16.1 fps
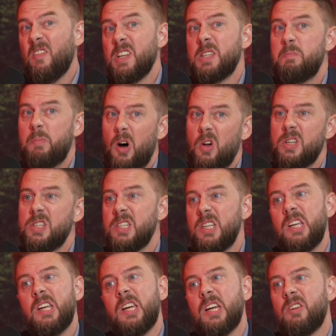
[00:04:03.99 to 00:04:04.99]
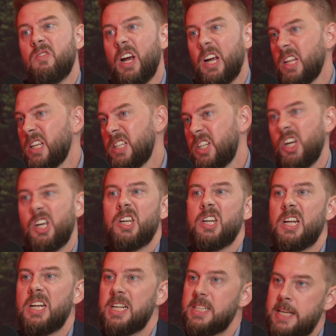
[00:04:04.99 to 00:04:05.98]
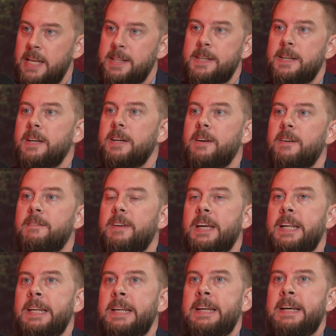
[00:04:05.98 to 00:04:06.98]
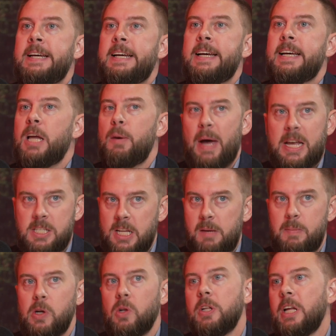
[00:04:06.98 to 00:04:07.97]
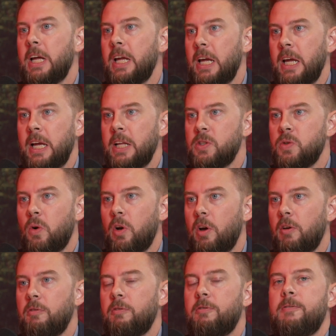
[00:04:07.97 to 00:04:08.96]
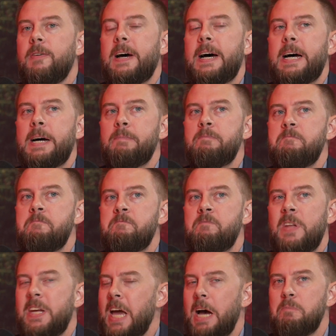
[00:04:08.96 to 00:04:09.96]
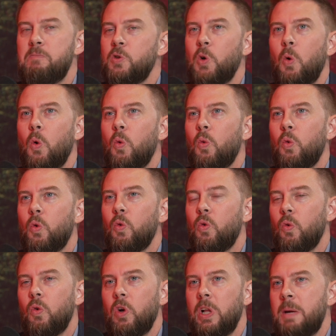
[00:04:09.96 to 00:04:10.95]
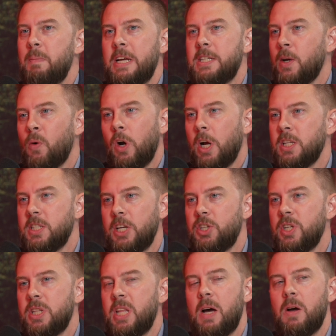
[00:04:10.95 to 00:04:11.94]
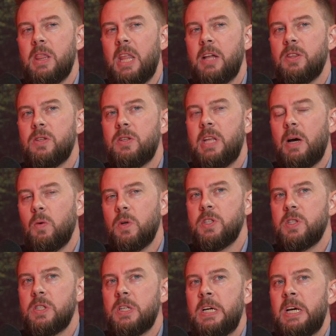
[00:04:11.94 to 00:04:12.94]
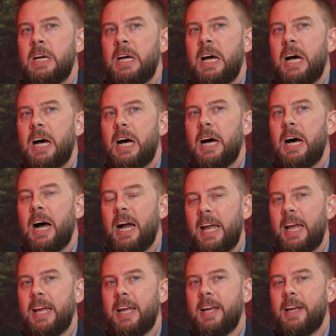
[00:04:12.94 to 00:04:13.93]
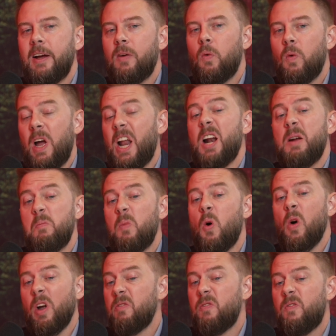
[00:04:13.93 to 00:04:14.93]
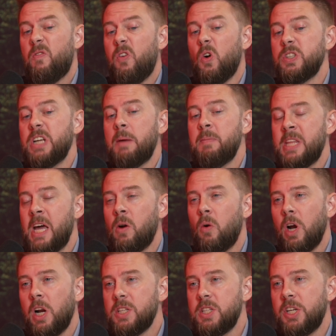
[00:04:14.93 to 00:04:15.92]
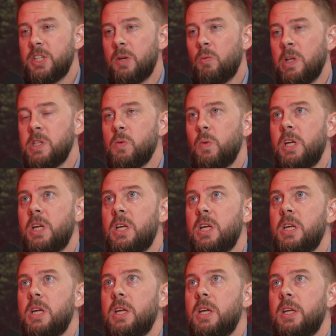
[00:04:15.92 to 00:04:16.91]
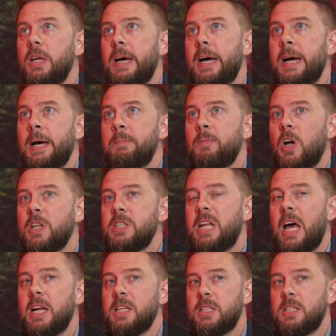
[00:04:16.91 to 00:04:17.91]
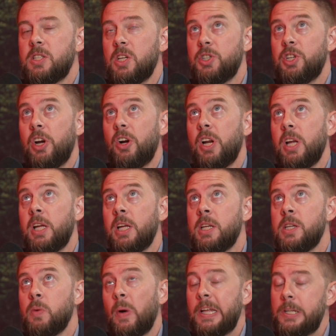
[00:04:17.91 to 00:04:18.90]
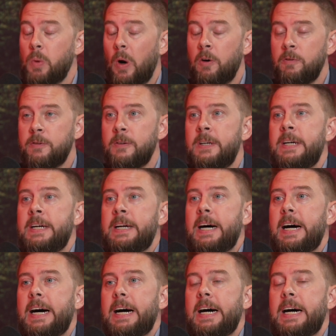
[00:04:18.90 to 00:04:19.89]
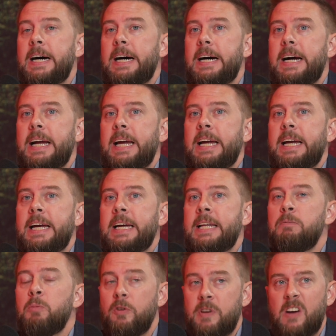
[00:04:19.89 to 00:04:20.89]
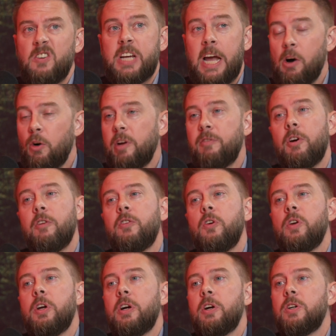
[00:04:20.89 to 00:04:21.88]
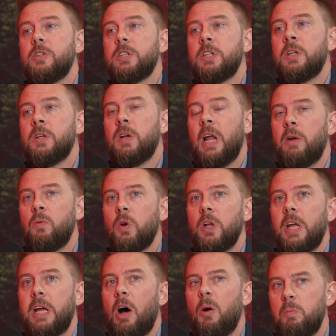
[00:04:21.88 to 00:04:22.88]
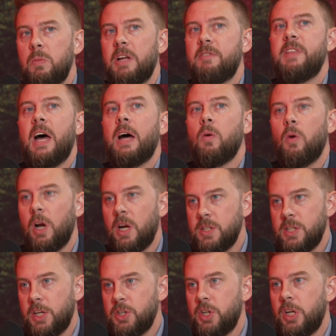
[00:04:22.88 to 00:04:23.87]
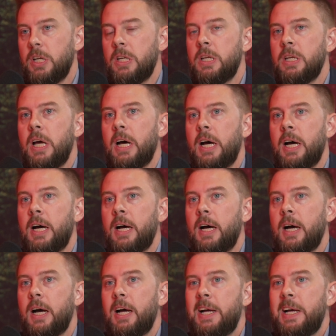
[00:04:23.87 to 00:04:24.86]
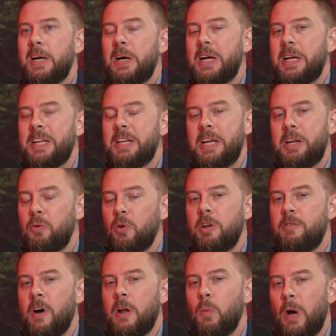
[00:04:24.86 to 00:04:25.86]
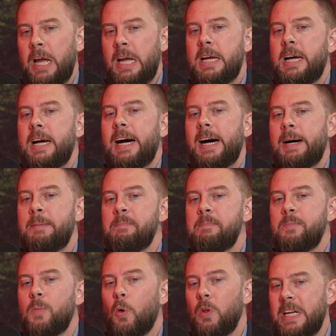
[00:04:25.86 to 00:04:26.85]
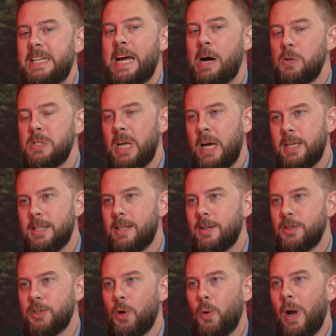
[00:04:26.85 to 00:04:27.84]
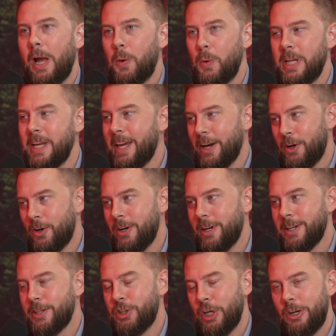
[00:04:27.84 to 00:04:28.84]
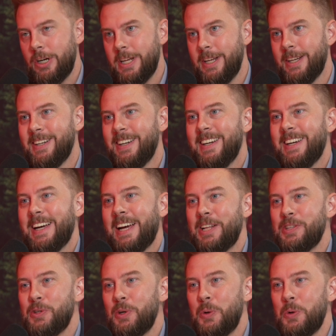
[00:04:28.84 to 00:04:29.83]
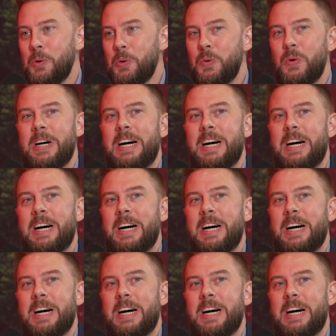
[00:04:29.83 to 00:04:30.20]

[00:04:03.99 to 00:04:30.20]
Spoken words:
of it's policy and regulation and incentive and capacity building and sort of, So really amazing organization. That was, I ended up going full time in that organization once we got status as a charity in 2012 and moved down to Calgary for a few years and really helped lift that organization in a really fun way. Only downside is there's no equity kicker in a charity. And so